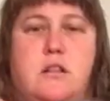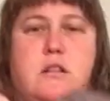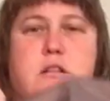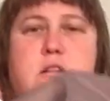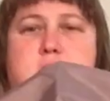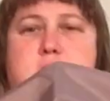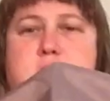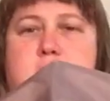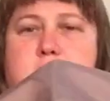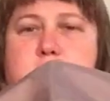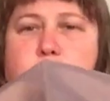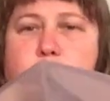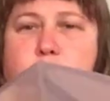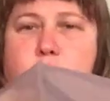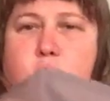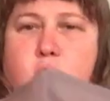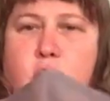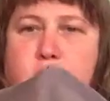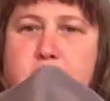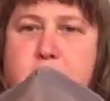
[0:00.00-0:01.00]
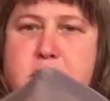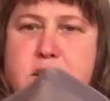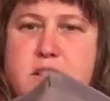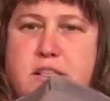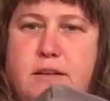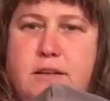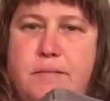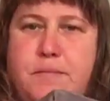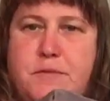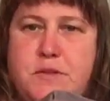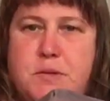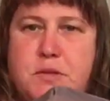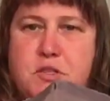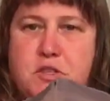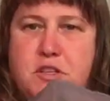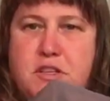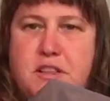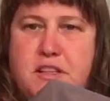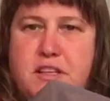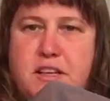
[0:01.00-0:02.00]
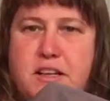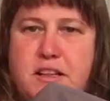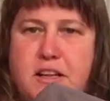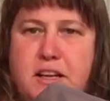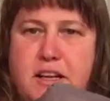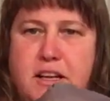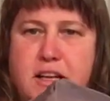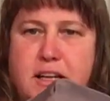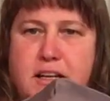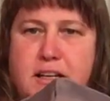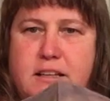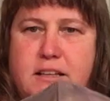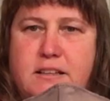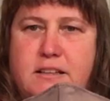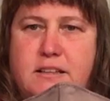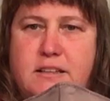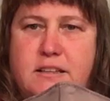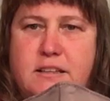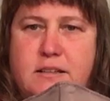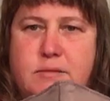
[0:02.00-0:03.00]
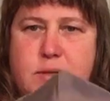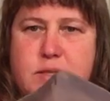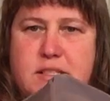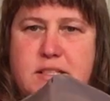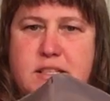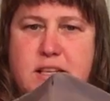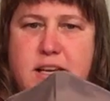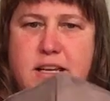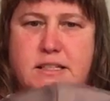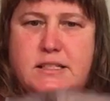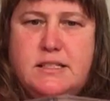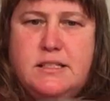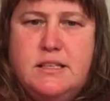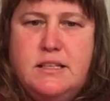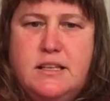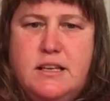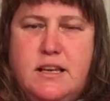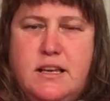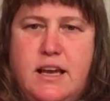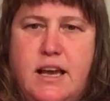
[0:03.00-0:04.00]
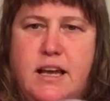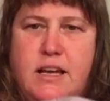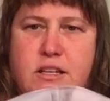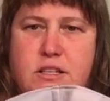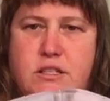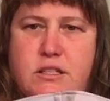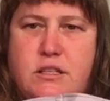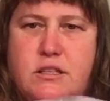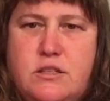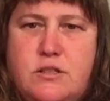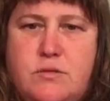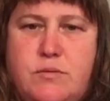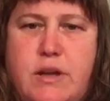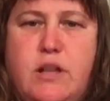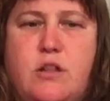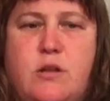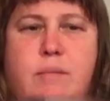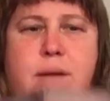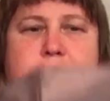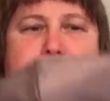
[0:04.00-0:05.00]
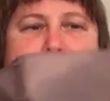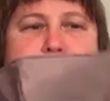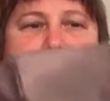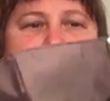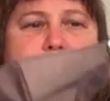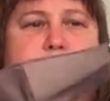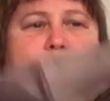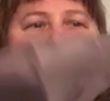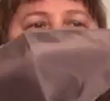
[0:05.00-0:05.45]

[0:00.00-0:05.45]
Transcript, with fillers: Looks like walnut, especially in that lighting. That's nice. And it's, it's regular mask.